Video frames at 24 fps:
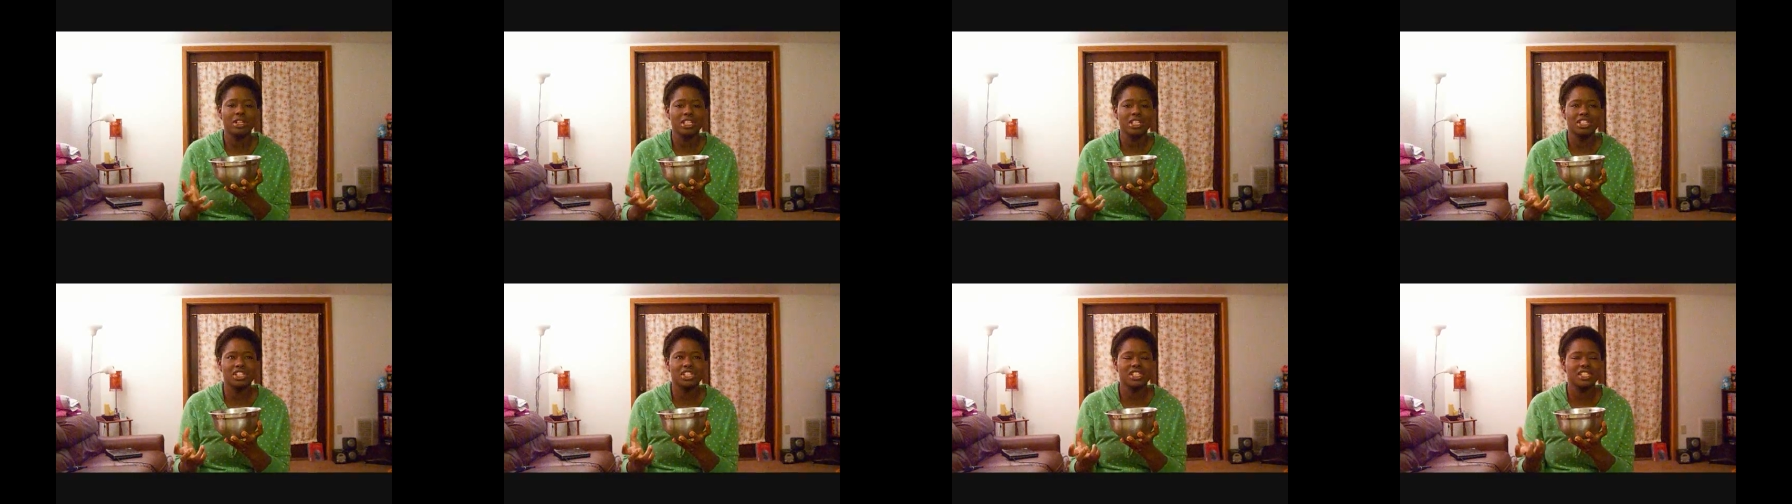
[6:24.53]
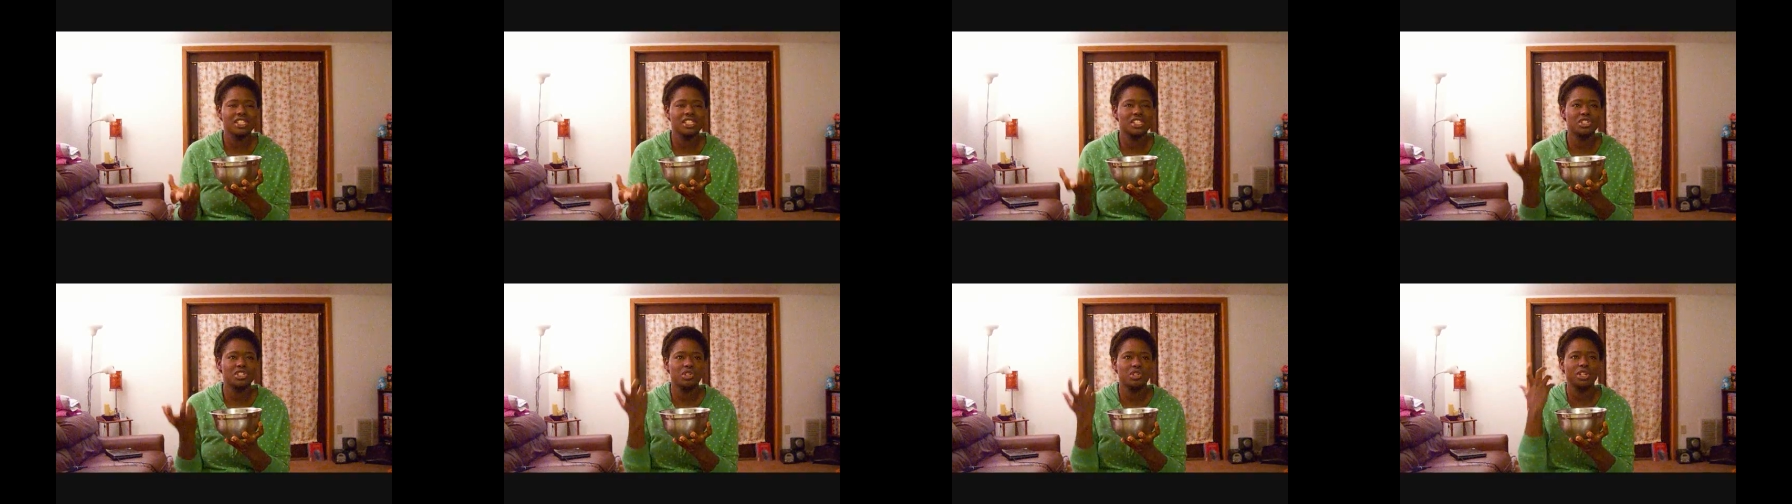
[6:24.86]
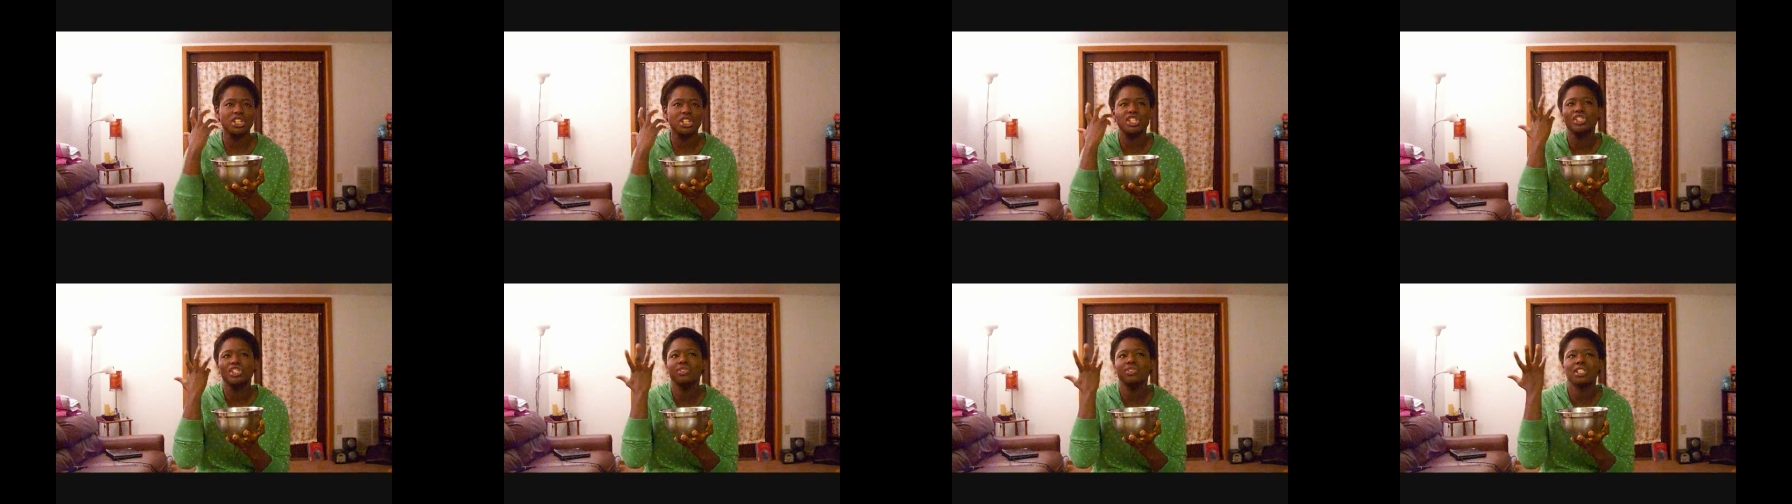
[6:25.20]
it just
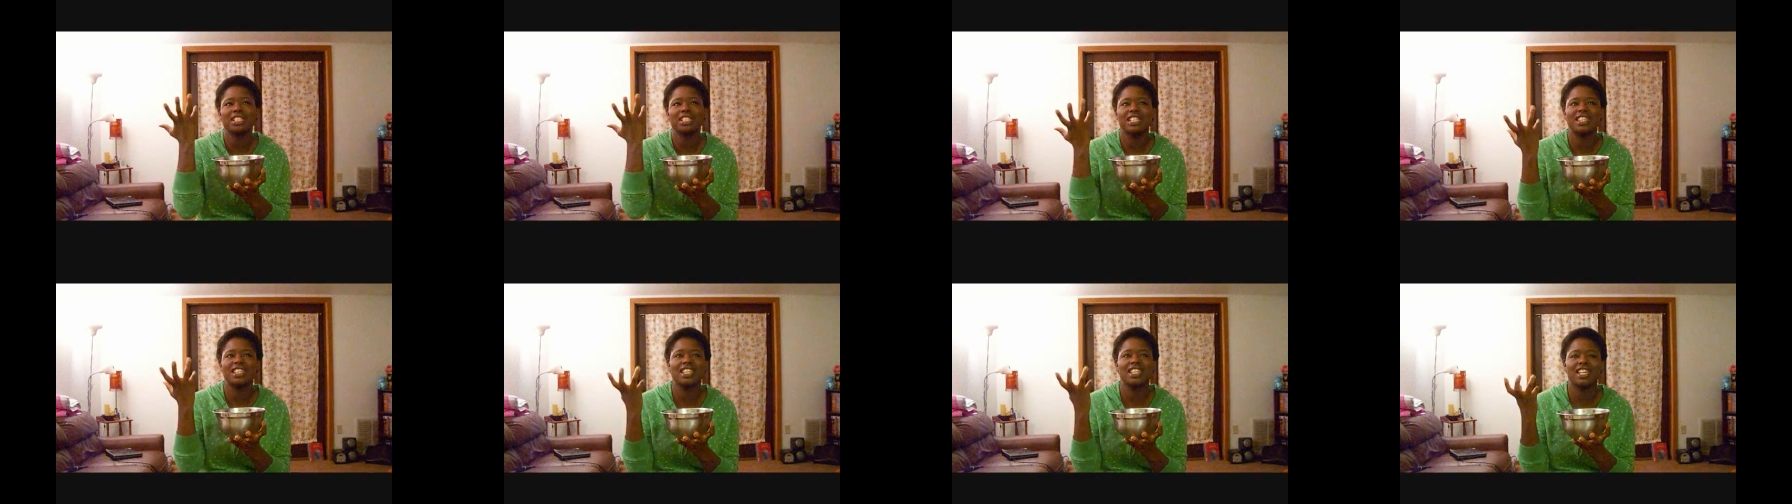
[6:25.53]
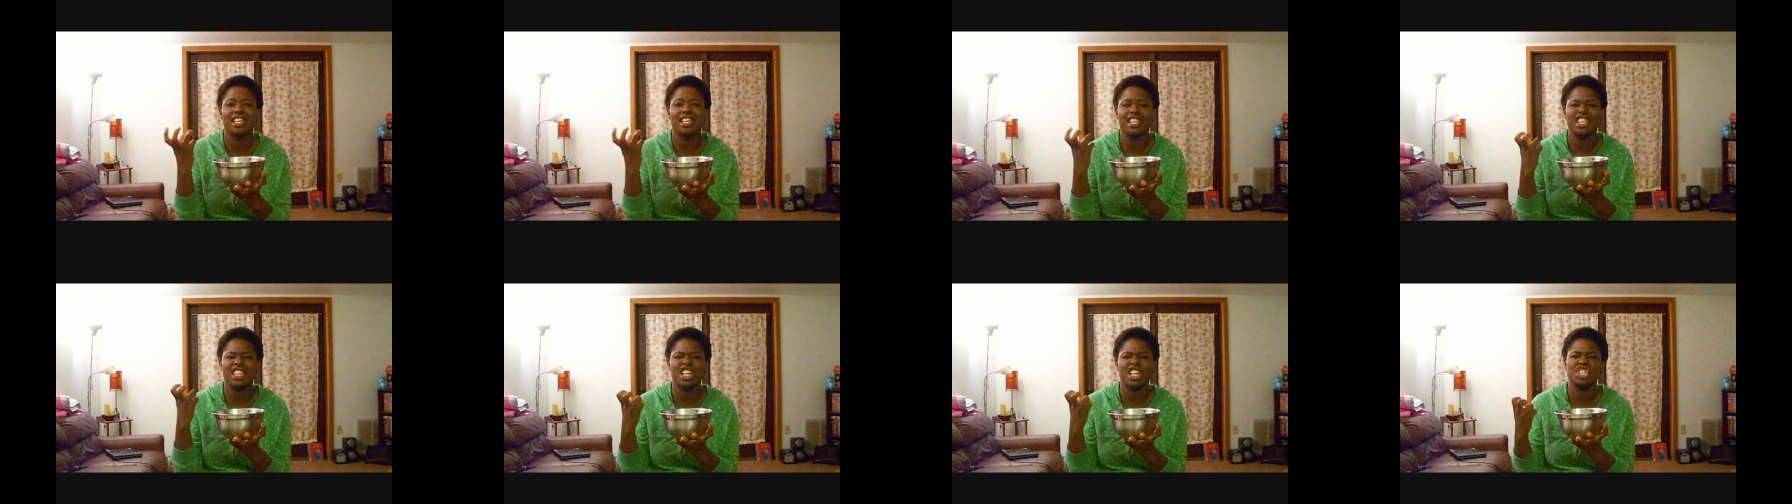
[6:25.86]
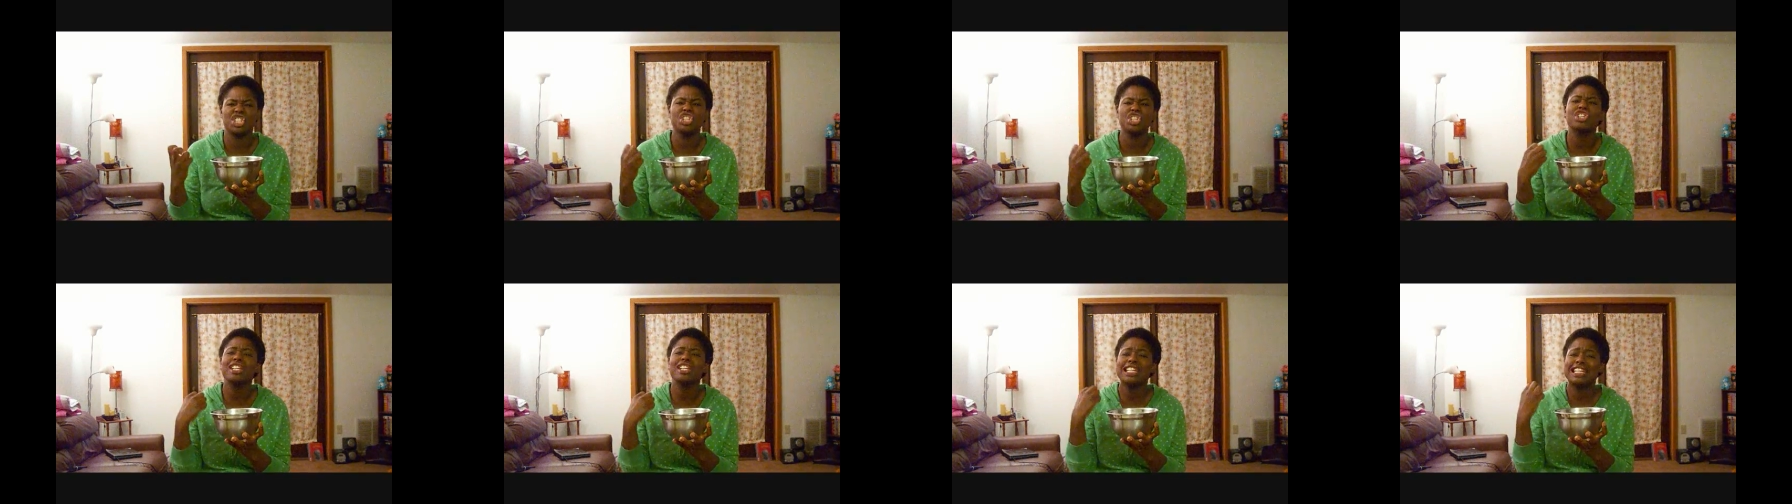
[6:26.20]
tricks you into thinking
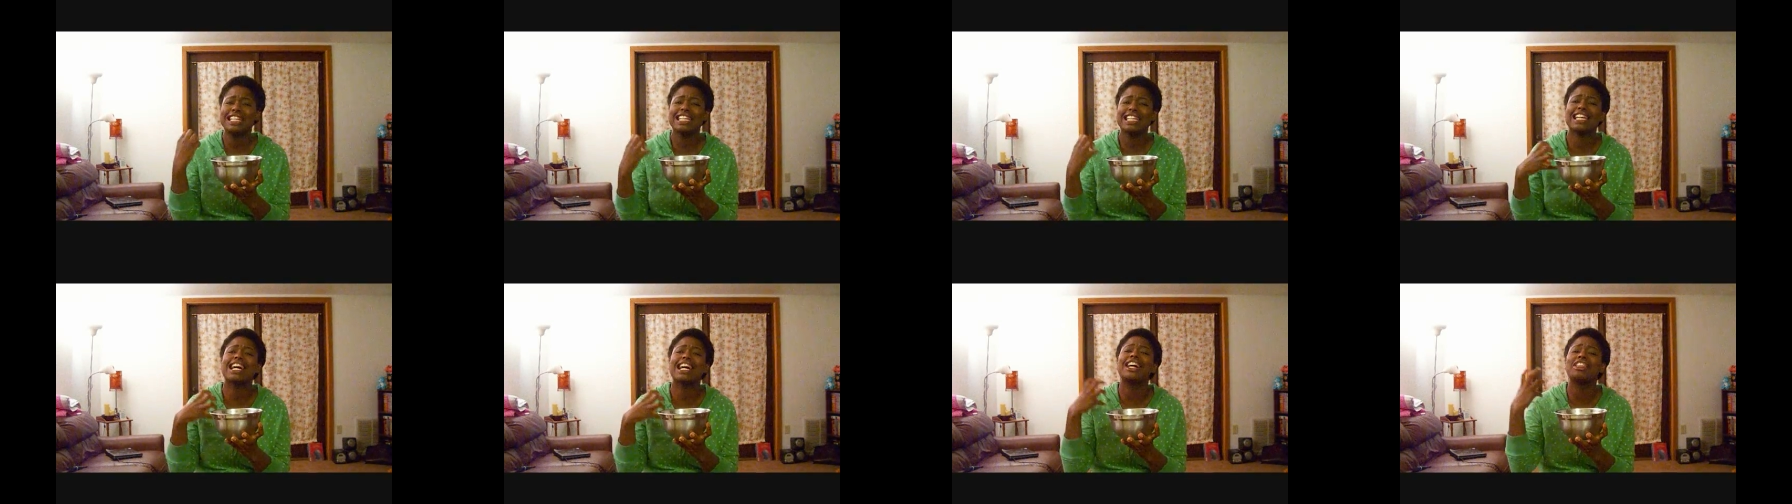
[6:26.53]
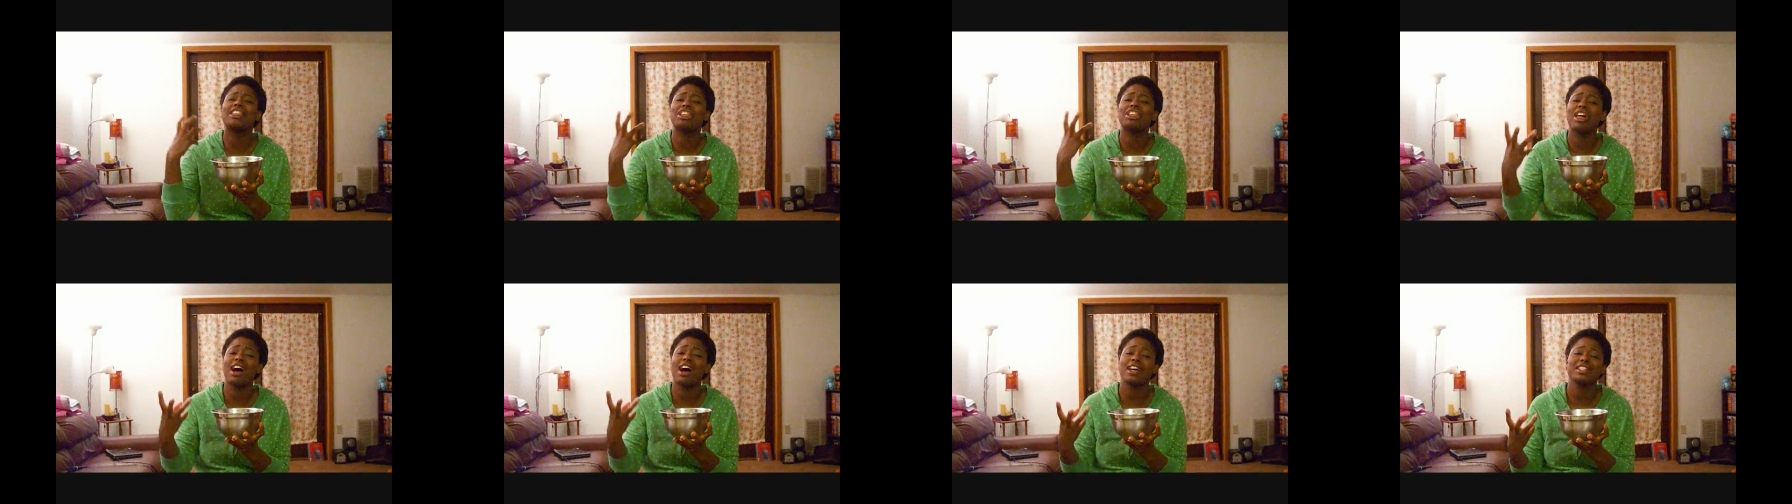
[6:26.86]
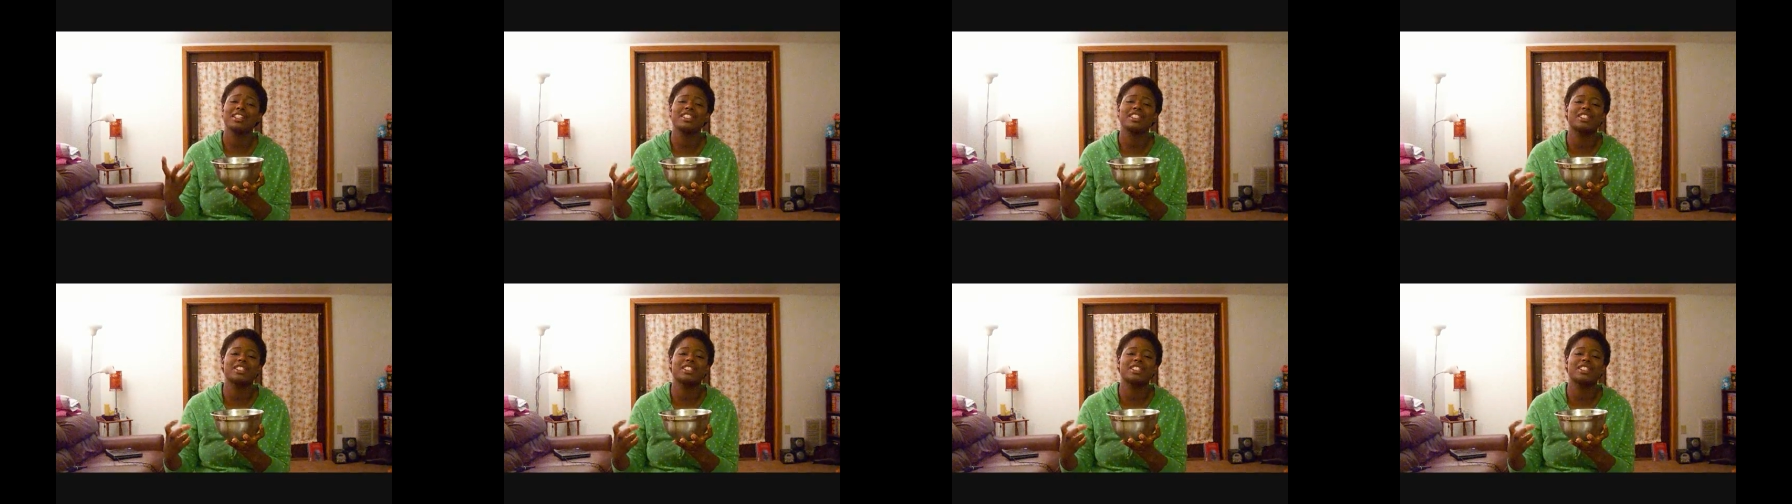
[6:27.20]
that you're eating a lot.